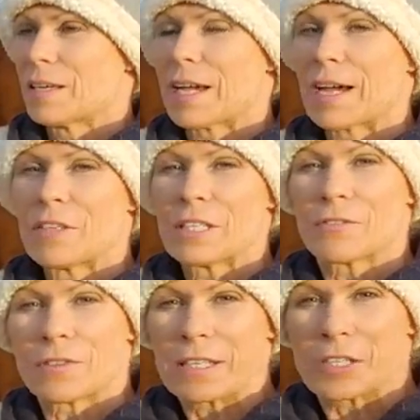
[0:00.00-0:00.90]
having a
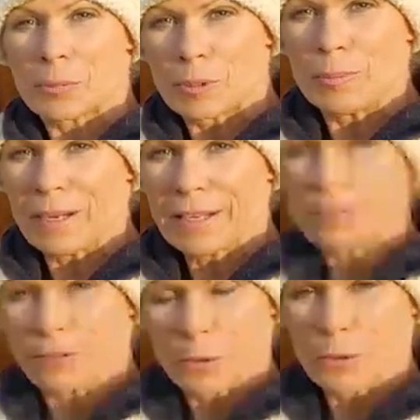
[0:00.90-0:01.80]
flexible
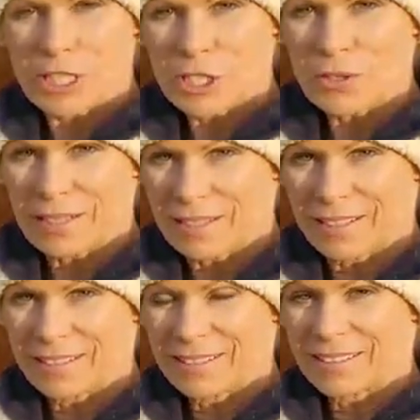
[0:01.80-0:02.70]
mind for horse
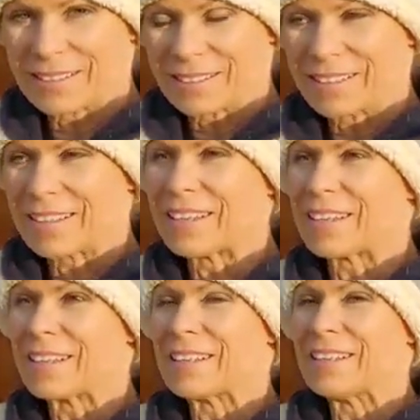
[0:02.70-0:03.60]
training,
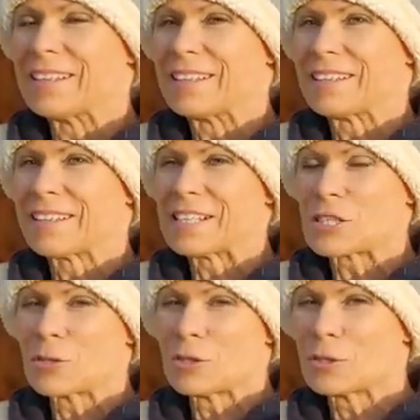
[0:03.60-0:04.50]
and I
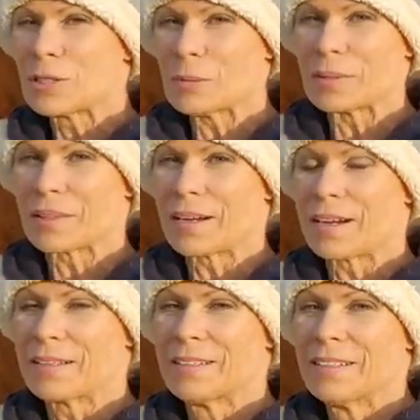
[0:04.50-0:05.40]
so agree with
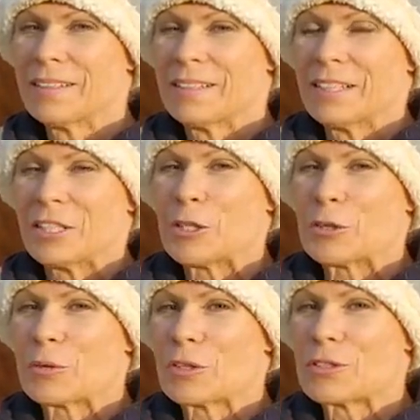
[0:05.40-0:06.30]
that. You
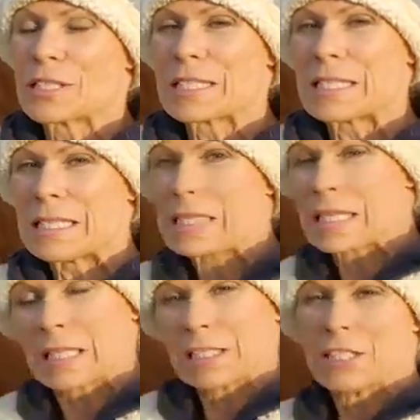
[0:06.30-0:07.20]
know, there's these
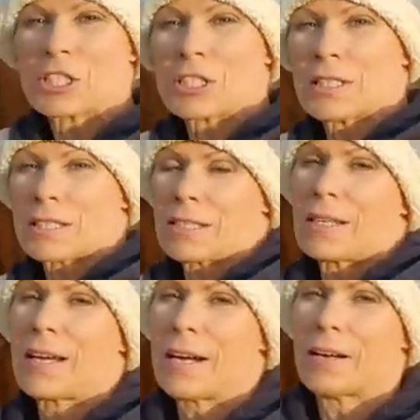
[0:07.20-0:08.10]
clinicians
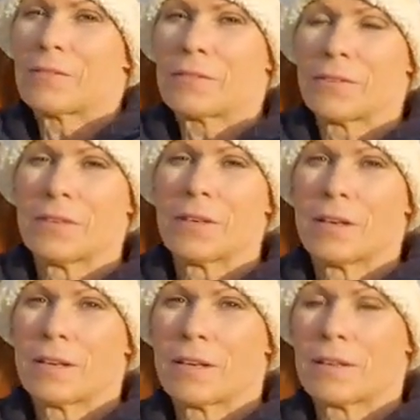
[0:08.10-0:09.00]
that have
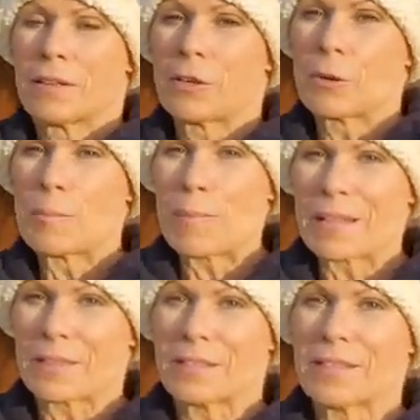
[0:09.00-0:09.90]
their
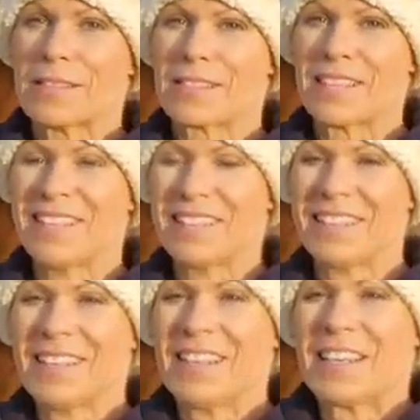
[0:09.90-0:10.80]
methods
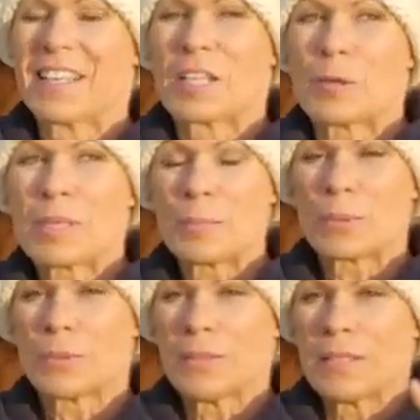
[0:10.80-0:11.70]
that
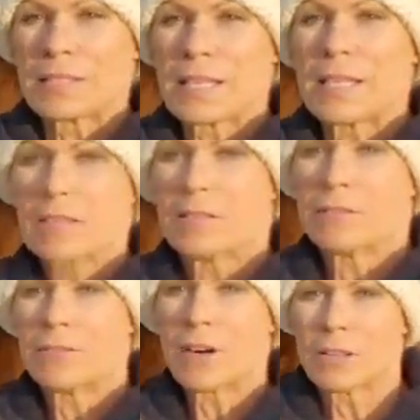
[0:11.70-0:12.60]
people take and
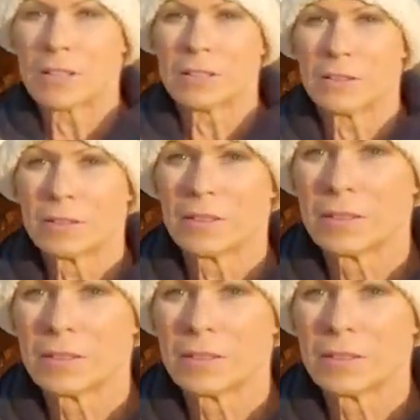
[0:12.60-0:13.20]
follow.